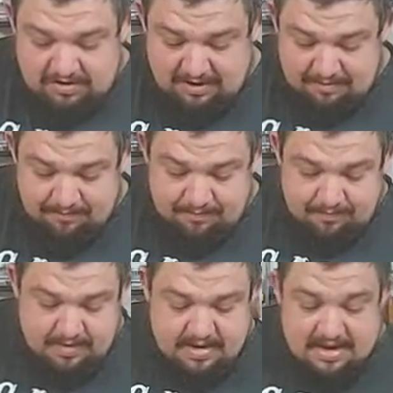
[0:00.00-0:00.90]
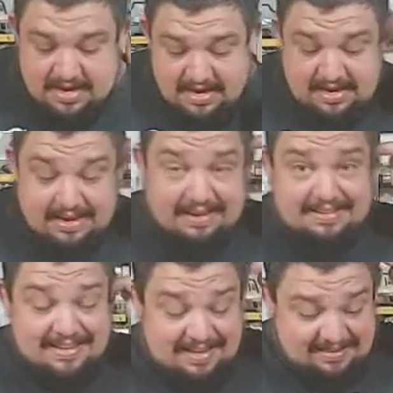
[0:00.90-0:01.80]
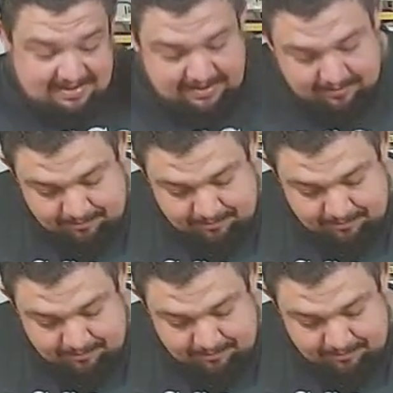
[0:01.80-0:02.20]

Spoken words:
it nice and easy.